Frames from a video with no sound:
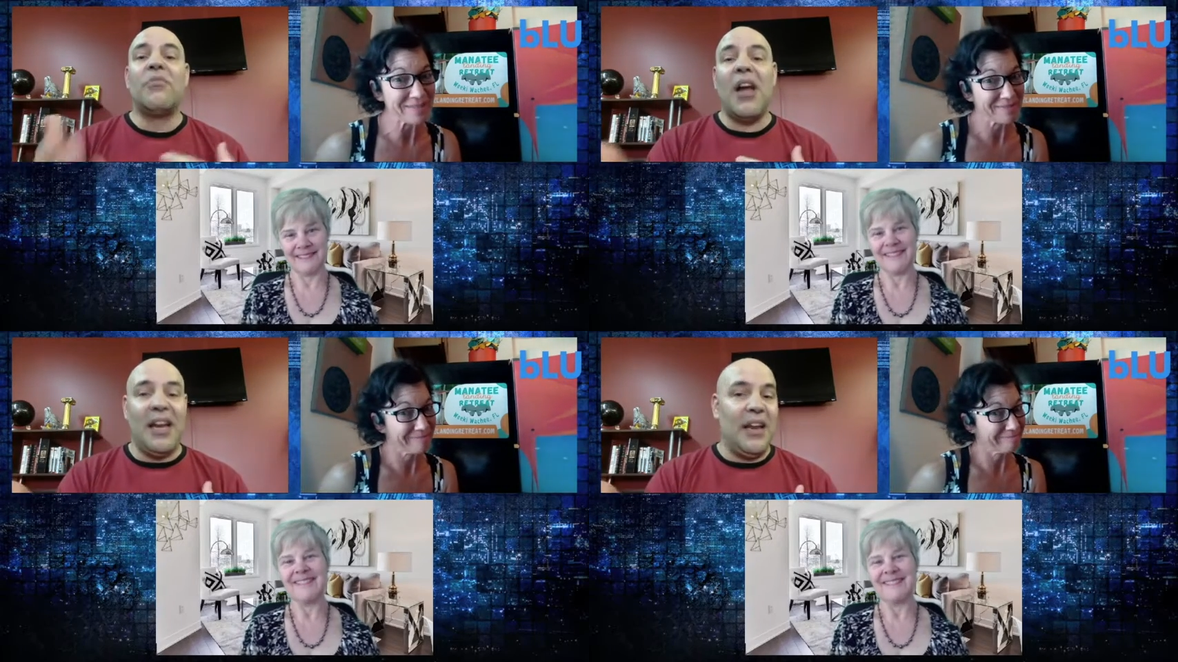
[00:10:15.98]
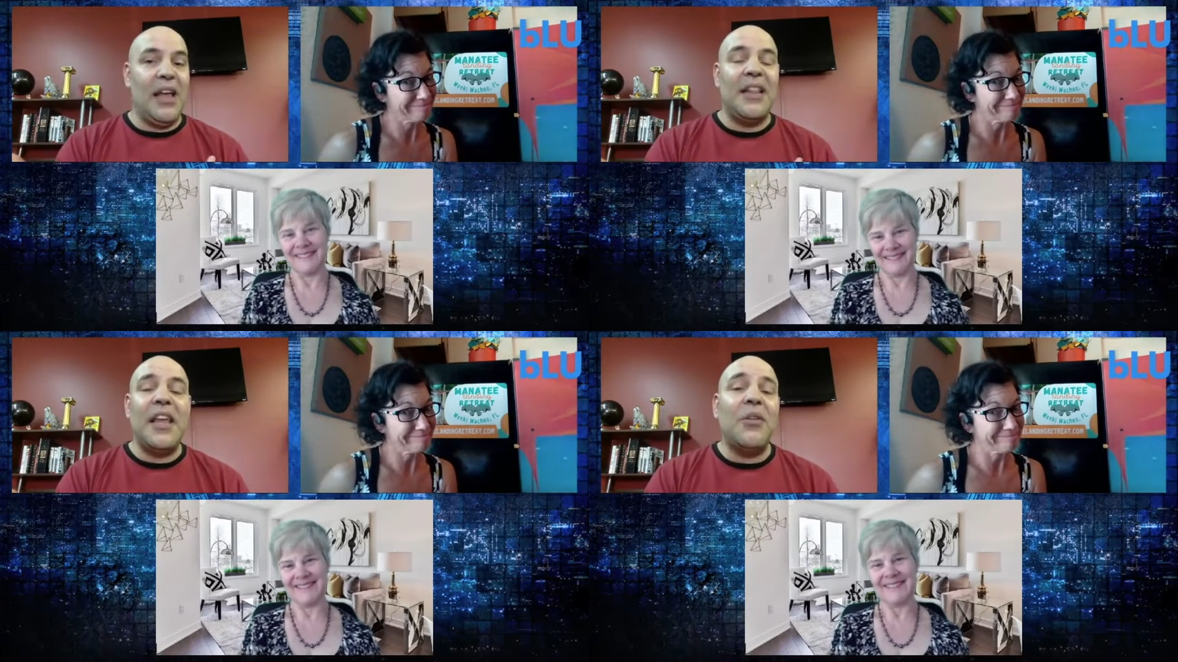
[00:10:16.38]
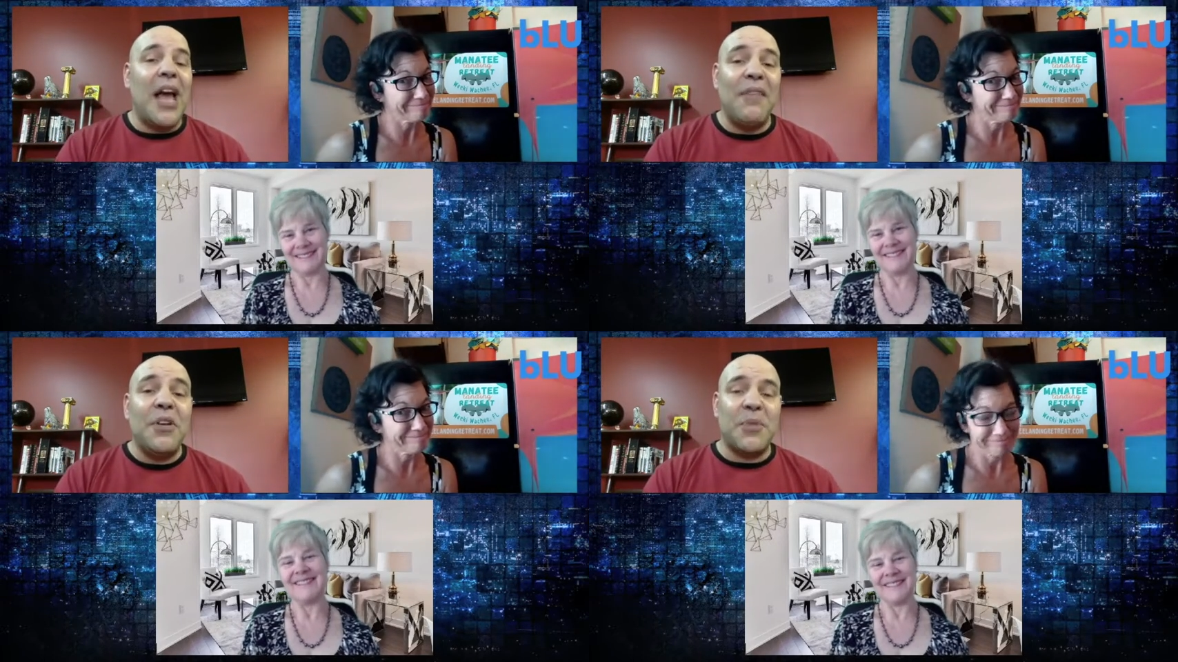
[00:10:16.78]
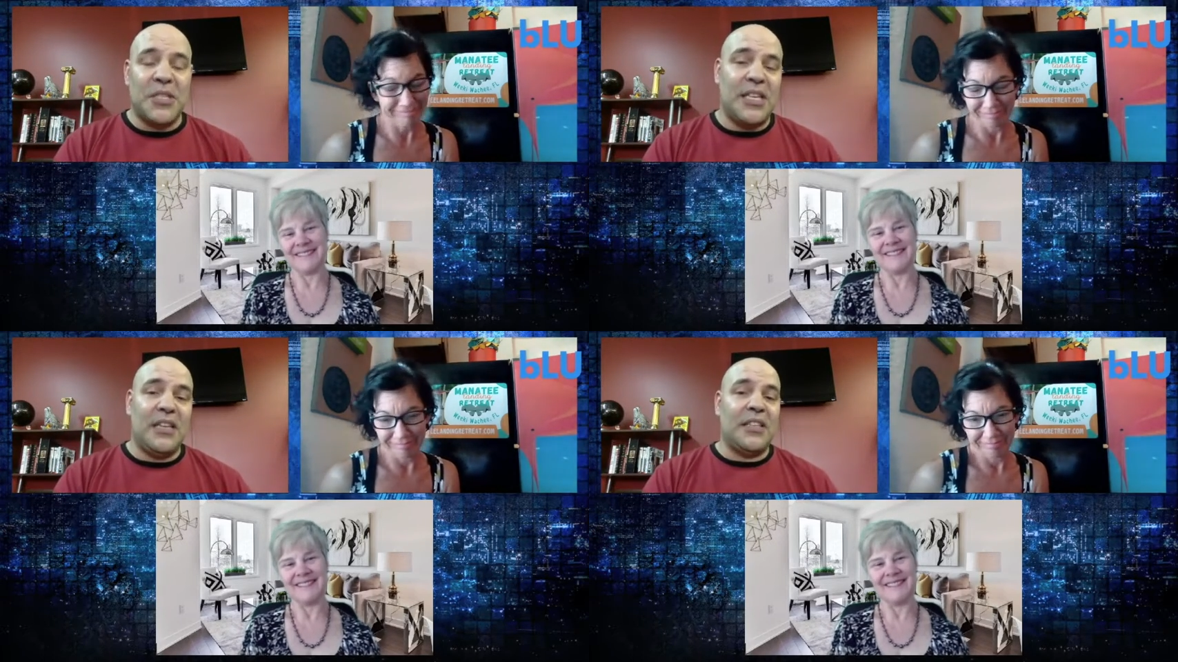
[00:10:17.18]
Speaker 1: it. right? And they don't have to
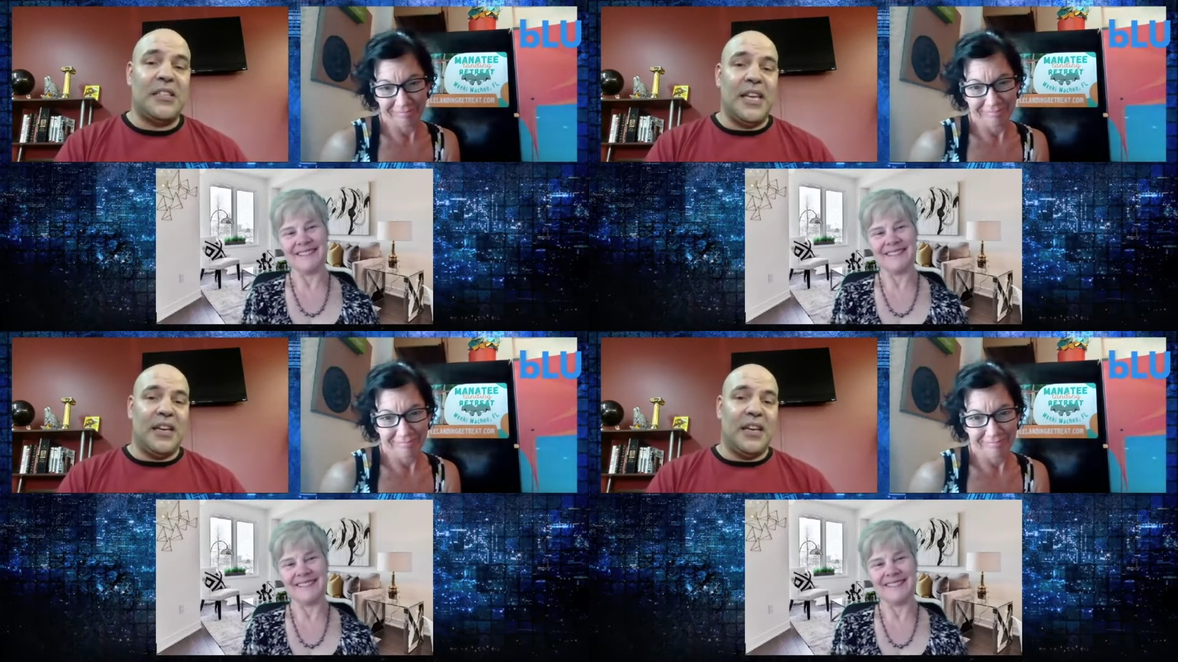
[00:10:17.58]
to see it.